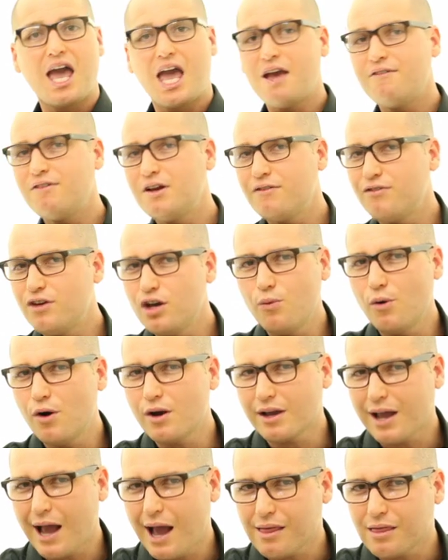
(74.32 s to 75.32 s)
even if you
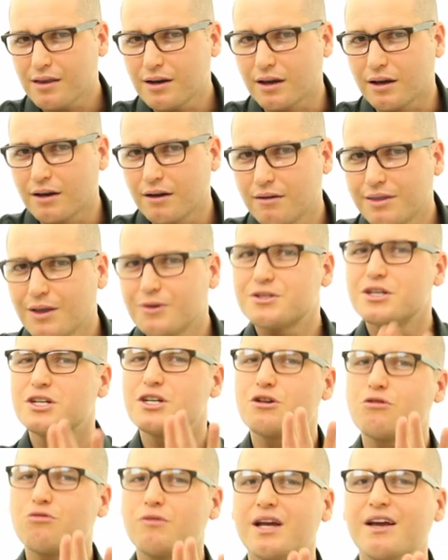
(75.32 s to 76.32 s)
weren't Catholic, there was a
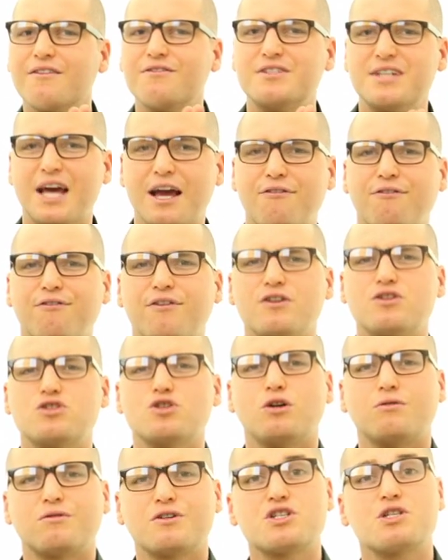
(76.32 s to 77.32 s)
degree of deference
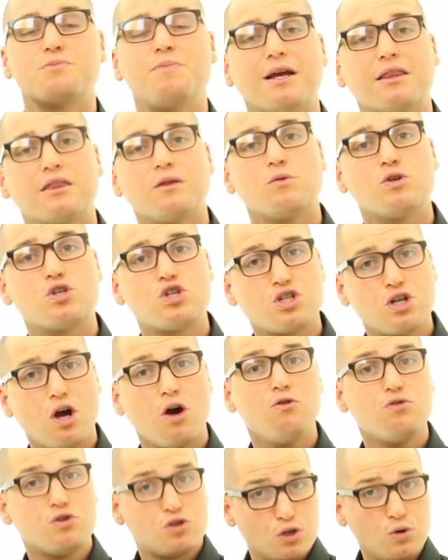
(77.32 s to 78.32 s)
or respect that was
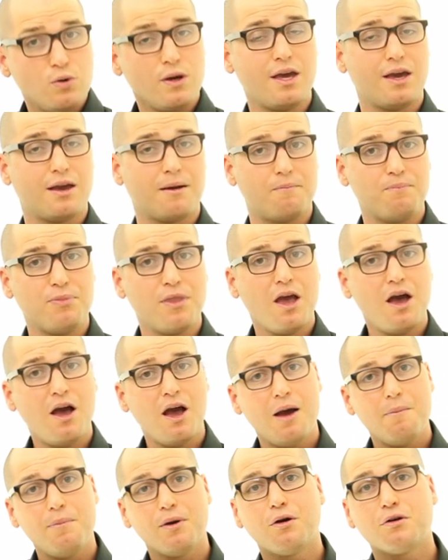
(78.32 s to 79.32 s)
shown to him
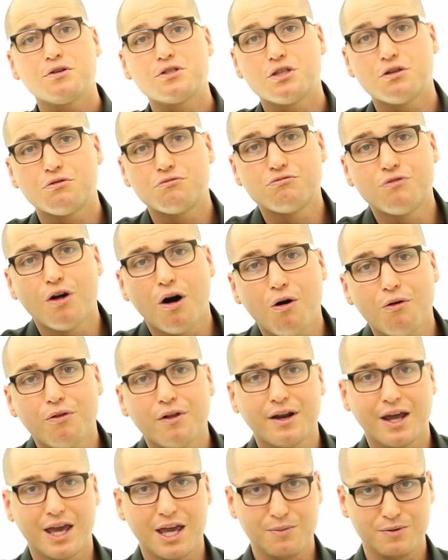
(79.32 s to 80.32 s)
because of the role
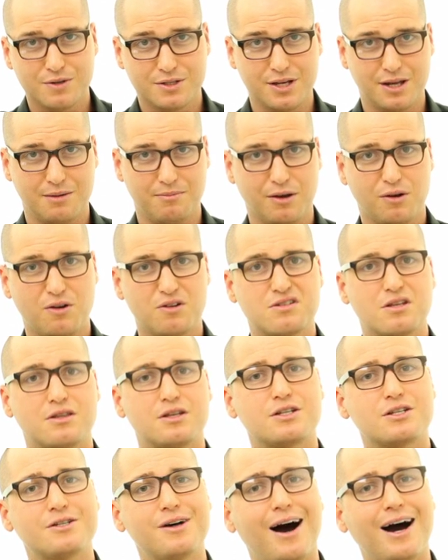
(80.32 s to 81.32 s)
that he was in, because of
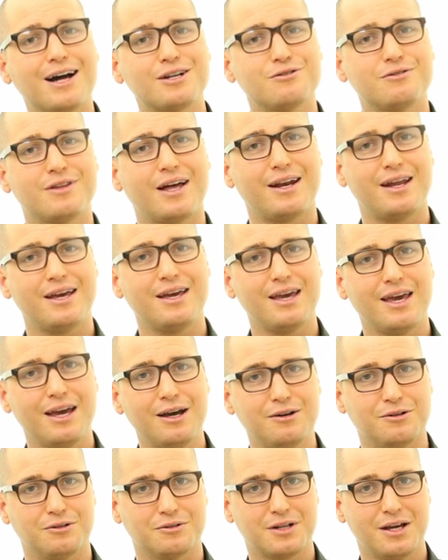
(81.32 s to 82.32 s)
the title that he
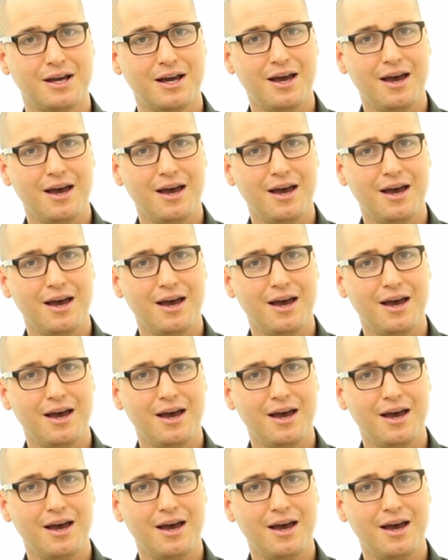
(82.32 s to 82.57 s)
held.